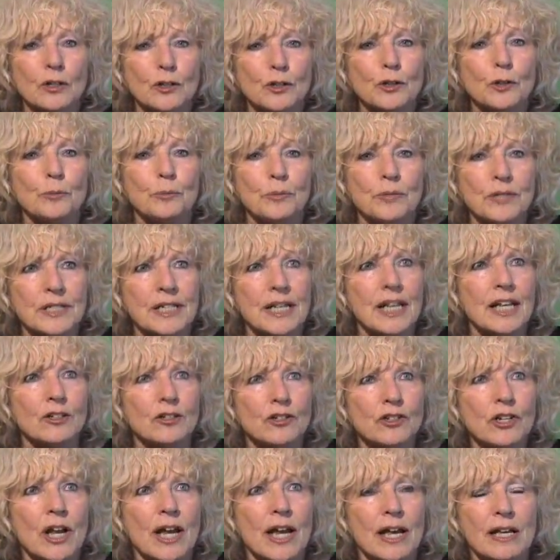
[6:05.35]
to
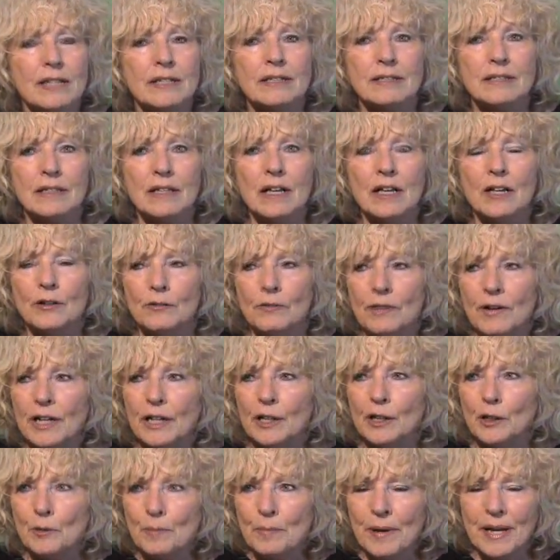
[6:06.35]
present jazz on a
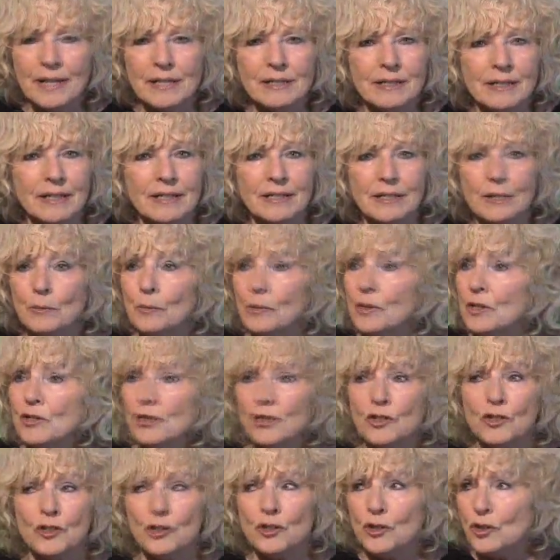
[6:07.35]
regular basis, and we're
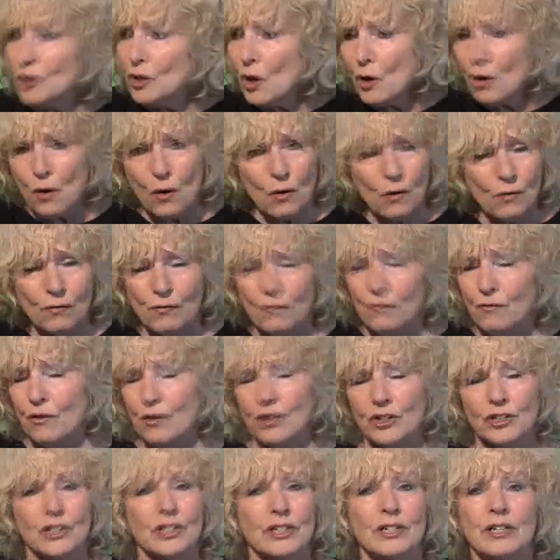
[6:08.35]
so
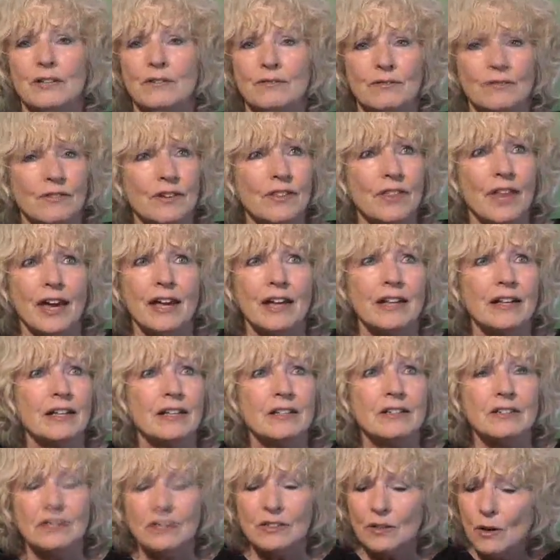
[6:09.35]
fortunate for that.
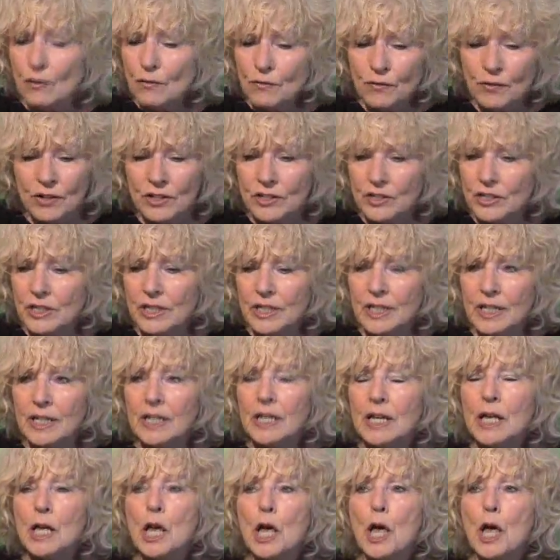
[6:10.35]
So fortunate.